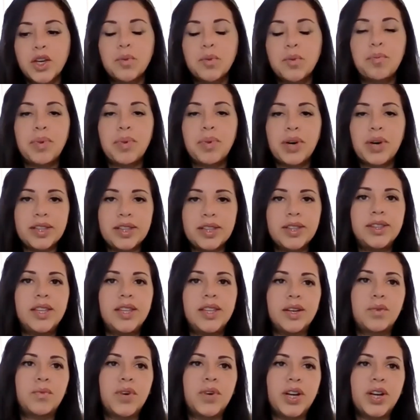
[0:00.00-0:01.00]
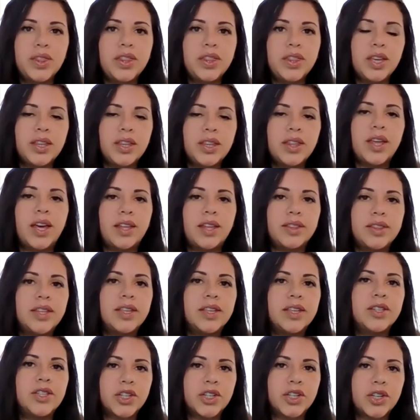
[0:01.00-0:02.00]
But the one thing that
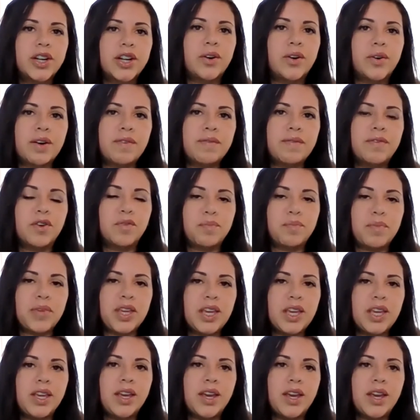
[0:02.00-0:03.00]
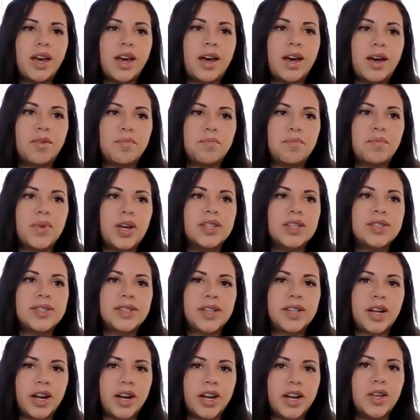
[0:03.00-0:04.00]
did turn it around for me, um,
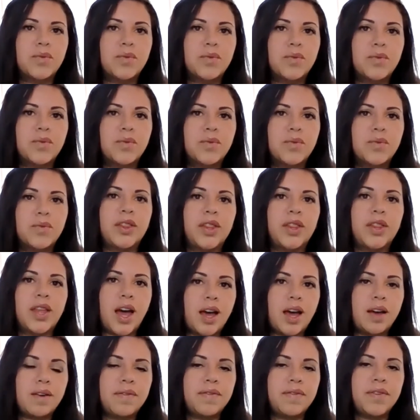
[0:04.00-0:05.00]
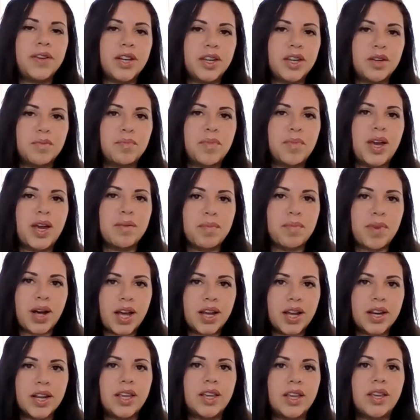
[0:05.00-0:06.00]
starting with not feeding my
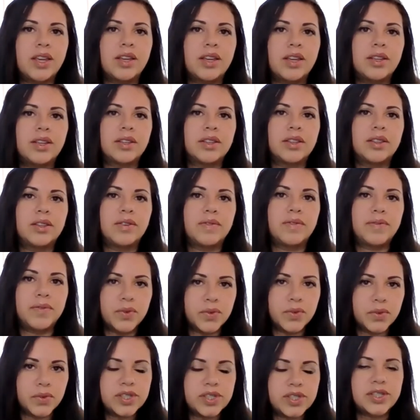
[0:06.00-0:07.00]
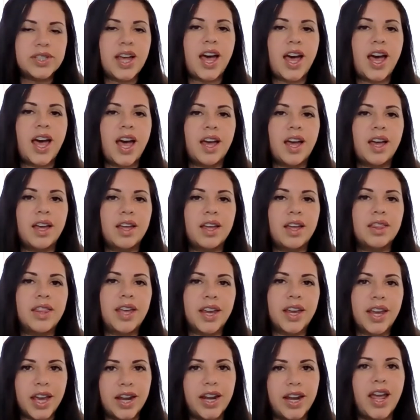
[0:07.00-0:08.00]
body the foods that,
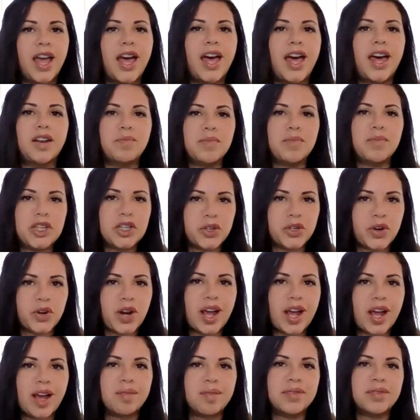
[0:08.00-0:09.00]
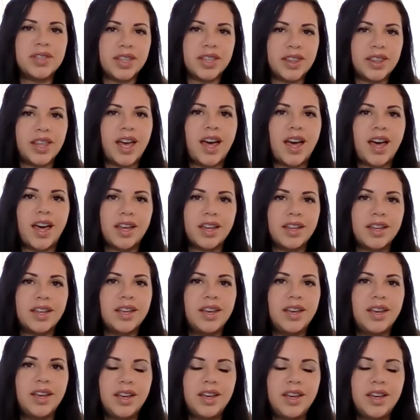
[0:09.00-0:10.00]
that kind of had me trapped and that
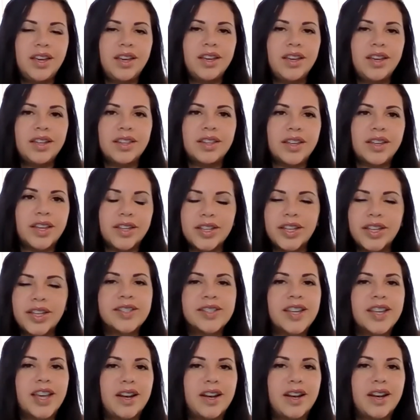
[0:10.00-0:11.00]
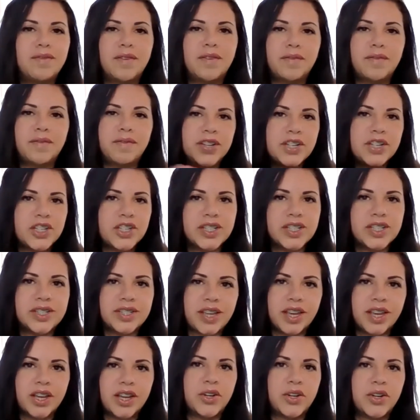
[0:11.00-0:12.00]
it, it's kind of a vicious
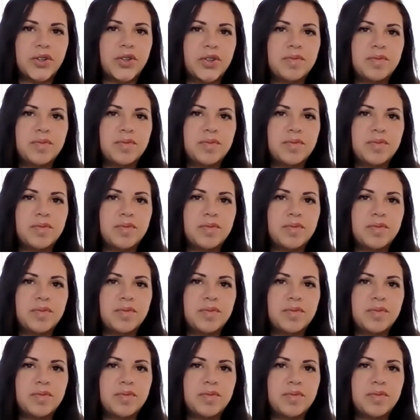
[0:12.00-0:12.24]
cycle,